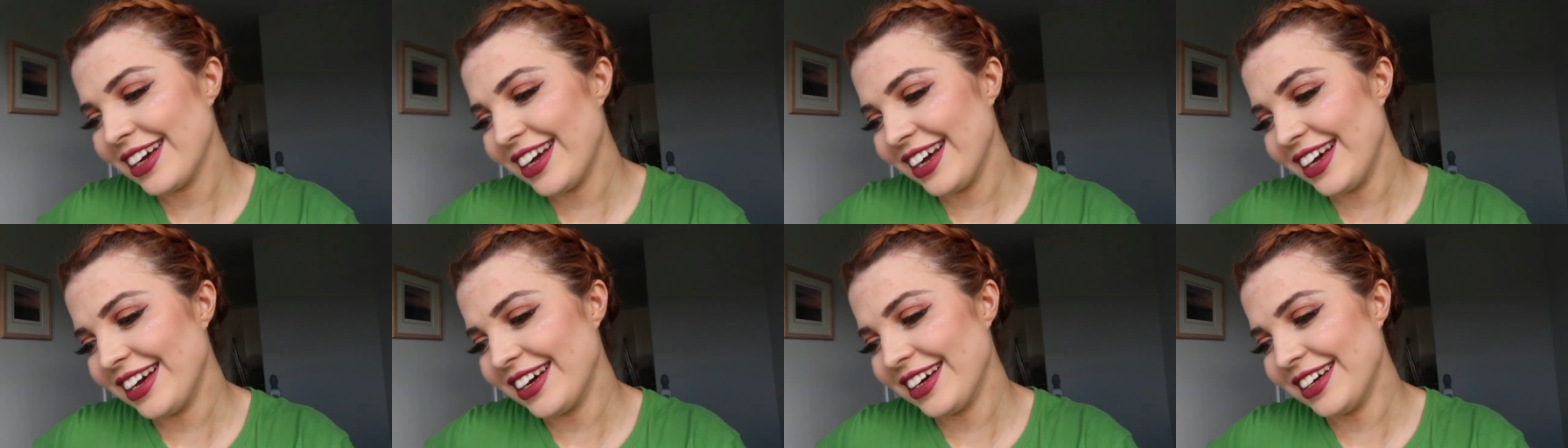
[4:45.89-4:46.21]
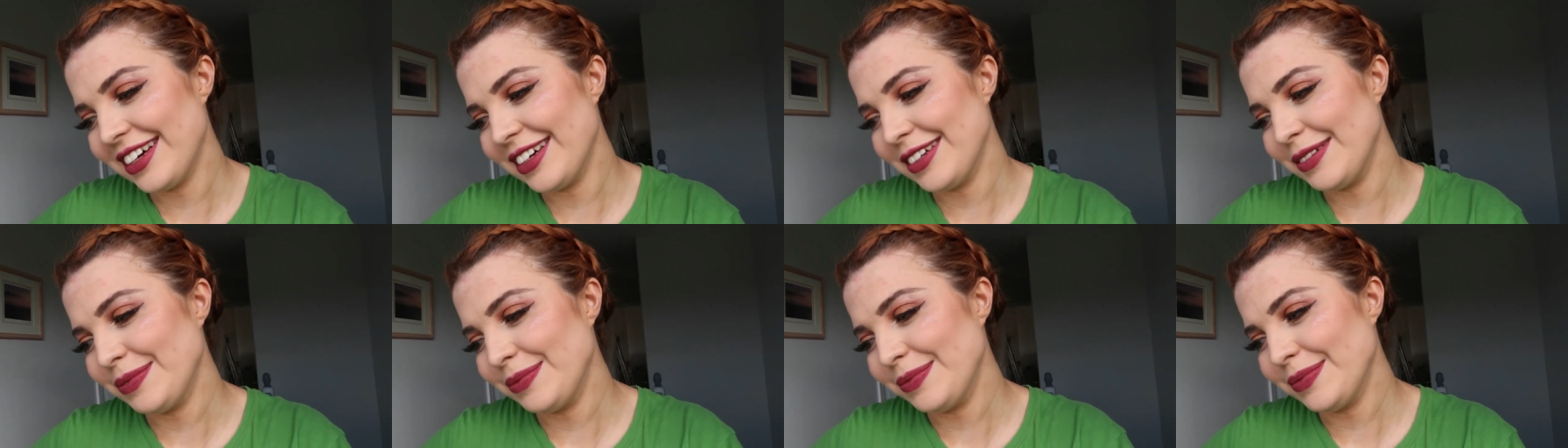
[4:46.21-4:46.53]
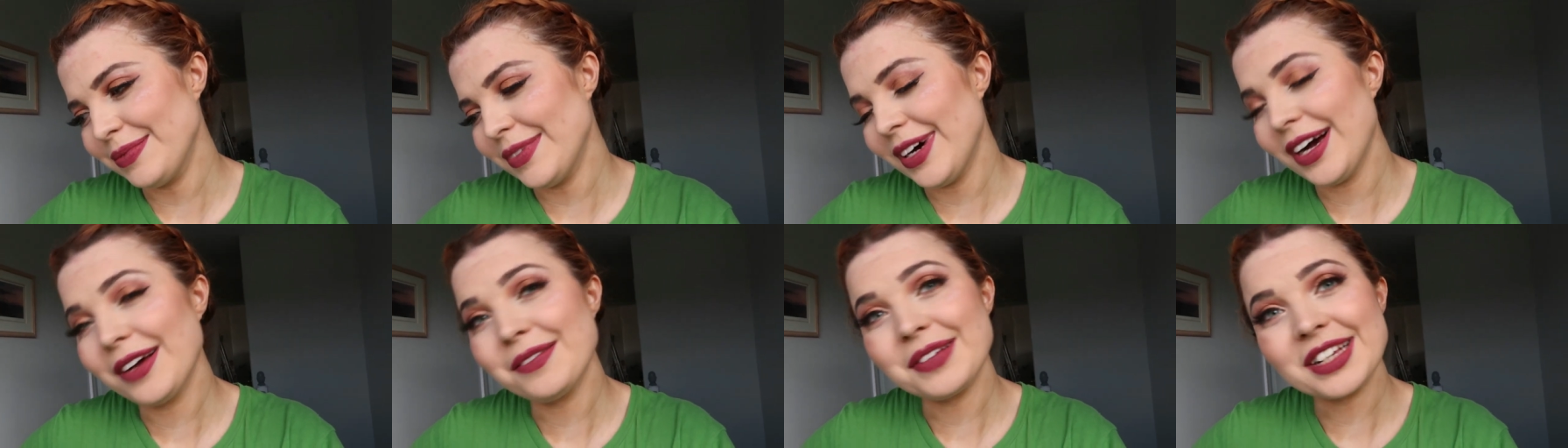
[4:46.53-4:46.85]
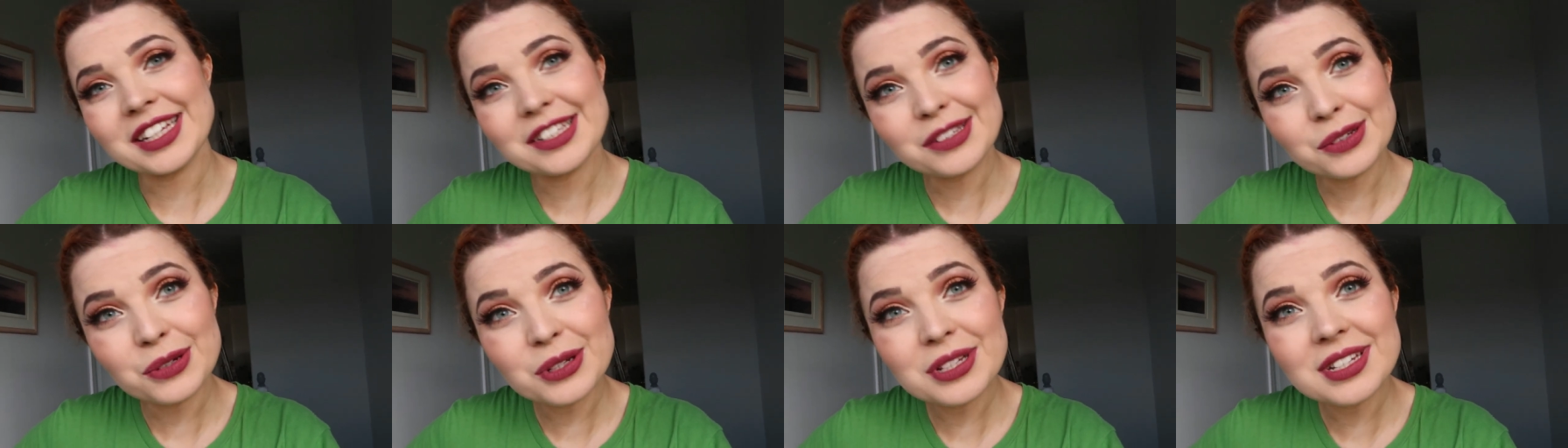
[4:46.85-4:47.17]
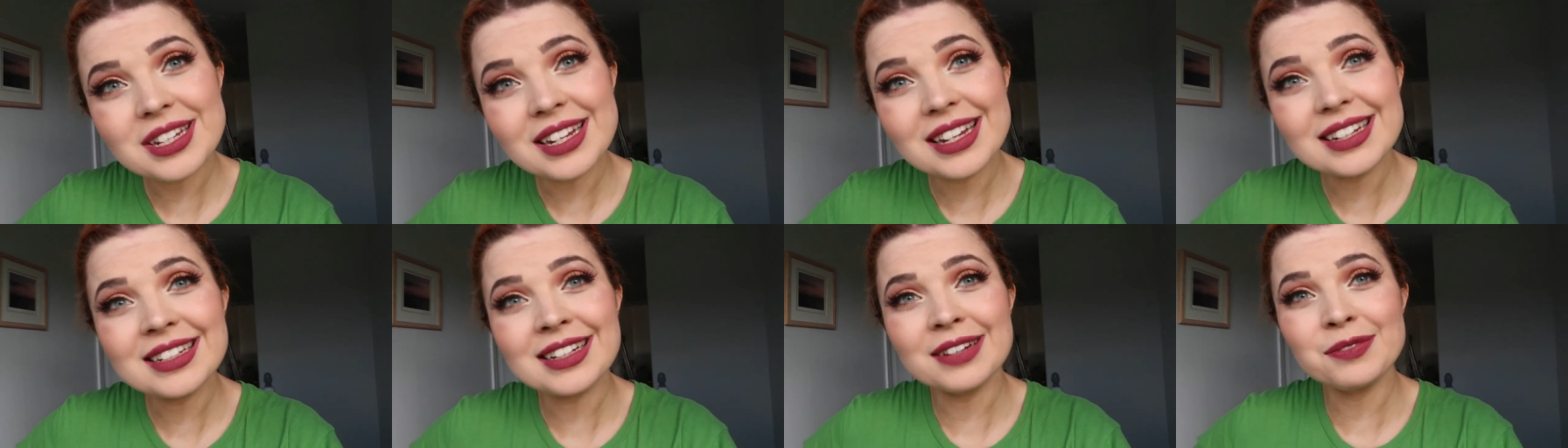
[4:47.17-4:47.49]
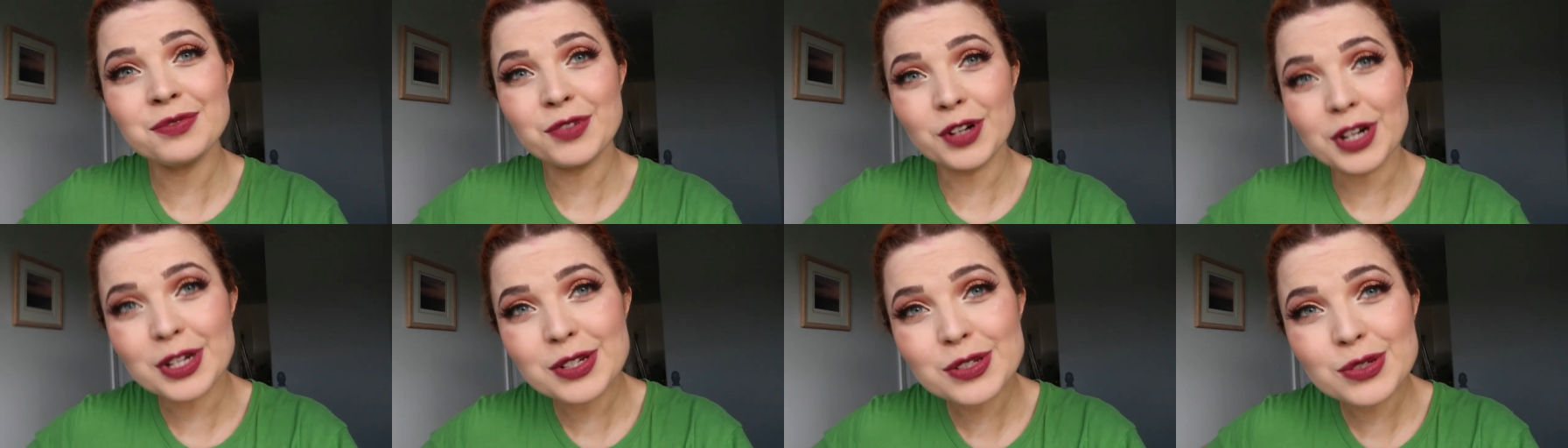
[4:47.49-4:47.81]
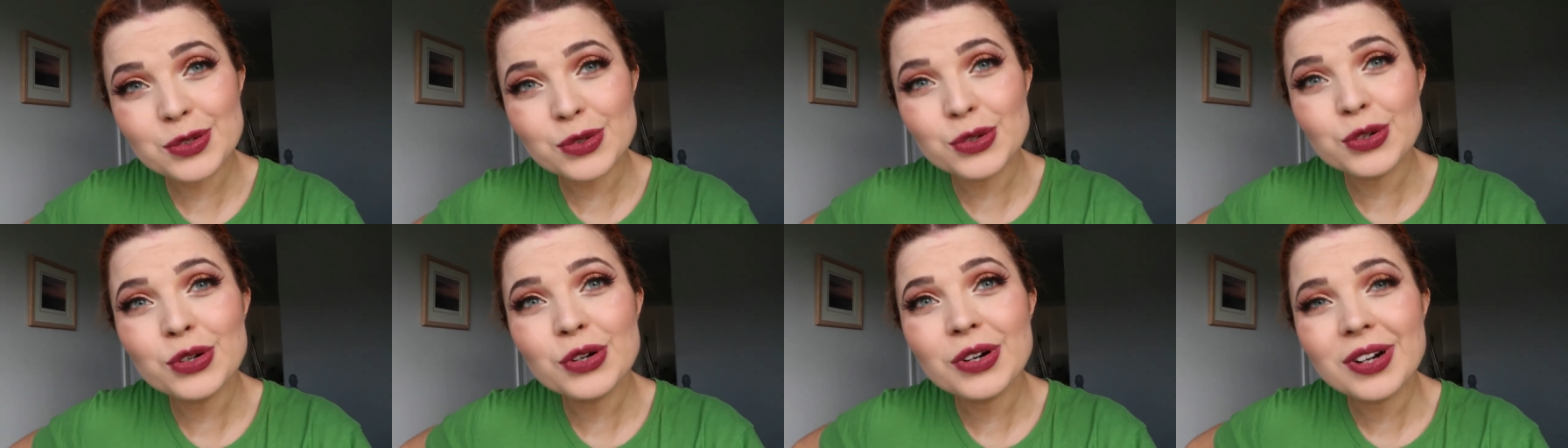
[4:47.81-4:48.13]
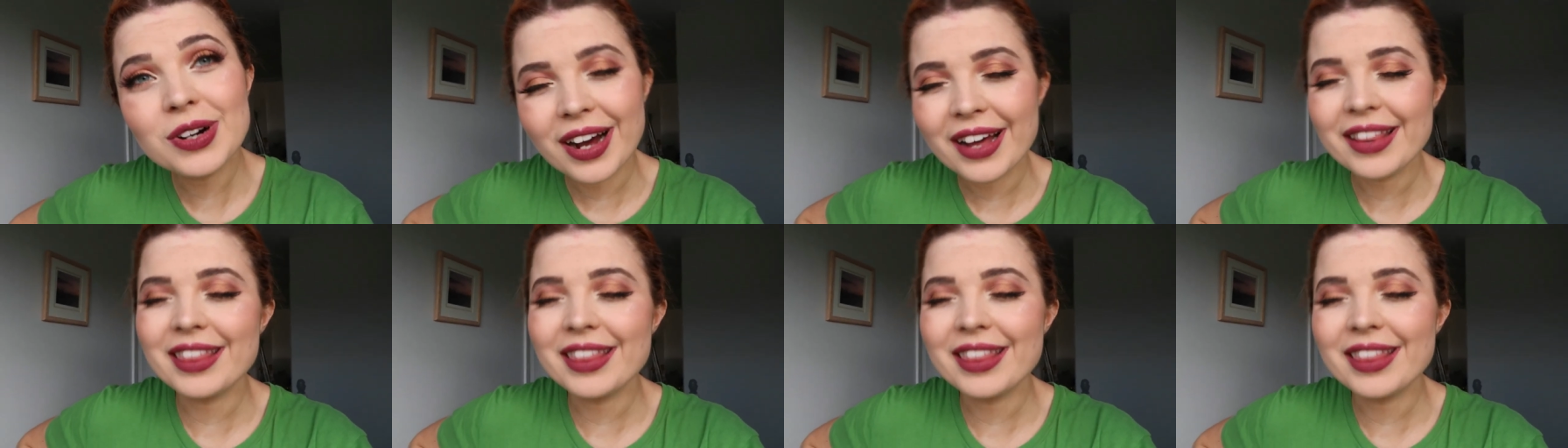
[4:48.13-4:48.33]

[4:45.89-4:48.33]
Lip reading: I'm exhausted, I'm very sore.